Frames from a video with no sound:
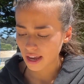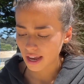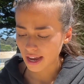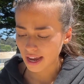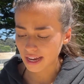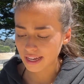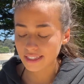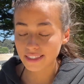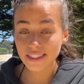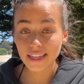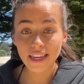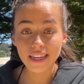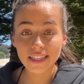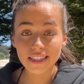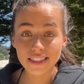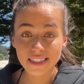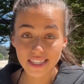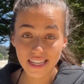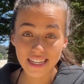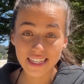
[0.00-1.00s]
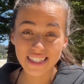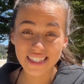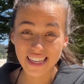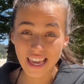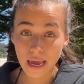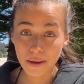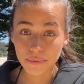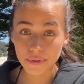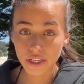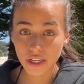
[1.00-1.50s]
I take 6
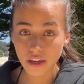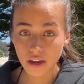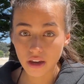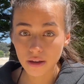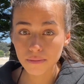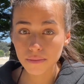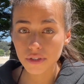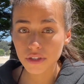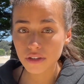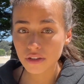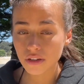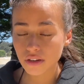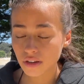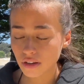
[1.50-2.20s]
capsicums,